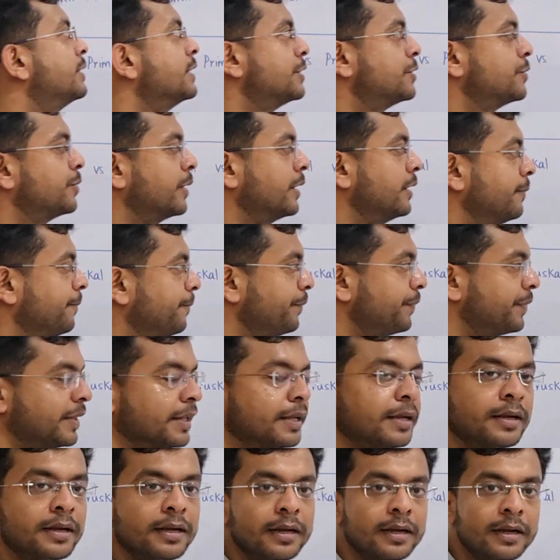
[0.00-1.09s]
this one.
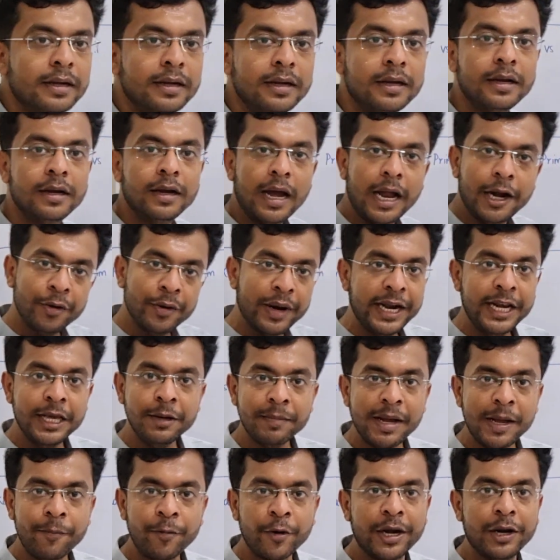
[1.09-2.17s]
Are you getting
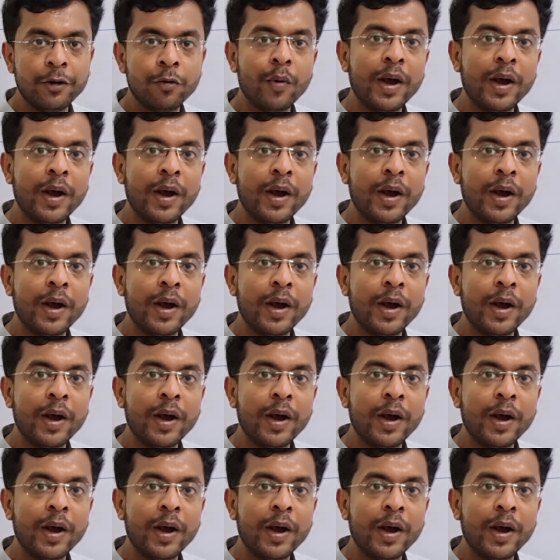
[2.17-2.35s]
my point?